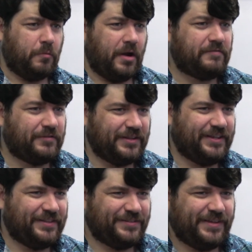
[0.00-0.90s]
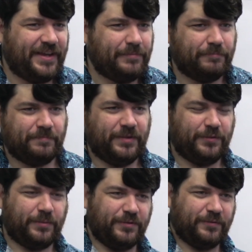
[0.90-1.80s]
roughly the same in
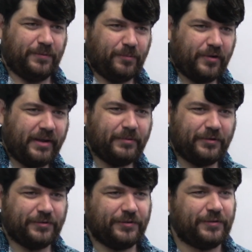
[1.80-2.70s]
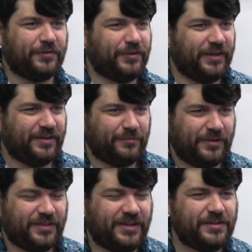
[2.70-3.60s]
terms of the parameters associated
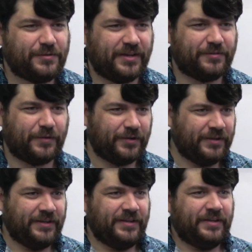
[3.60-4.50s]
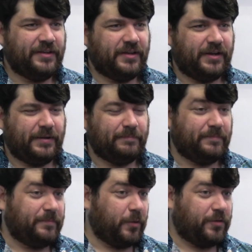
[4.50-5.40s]
with the heat transfer
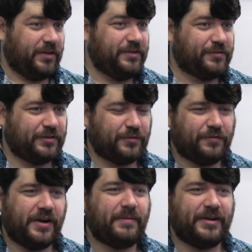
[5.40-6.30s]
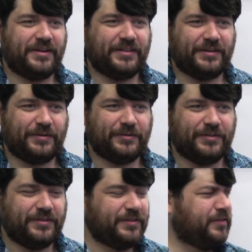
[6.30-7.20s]
or the heat transfer phenomena that occurs
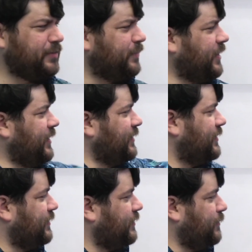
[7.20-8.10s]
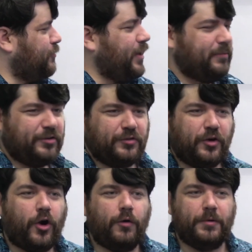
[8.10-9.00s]
in the system. The parameters
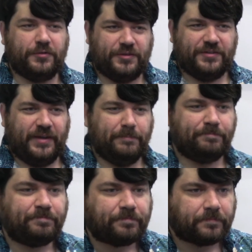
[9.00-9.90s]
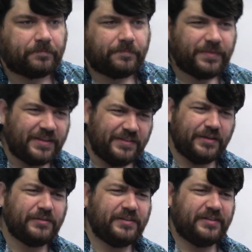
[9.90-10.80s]
are almost the same.
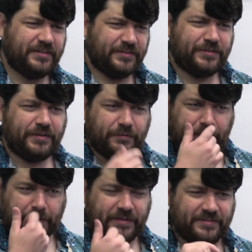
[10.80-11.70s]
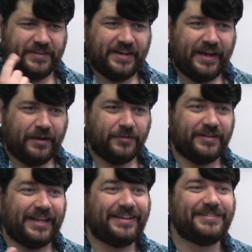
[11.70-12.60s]
The only thing that's different is that now the
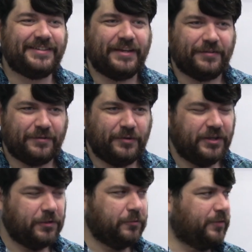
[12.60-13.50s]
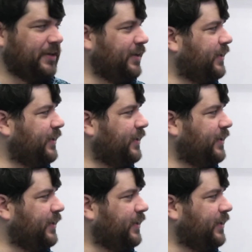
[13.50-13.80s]
length scale that we use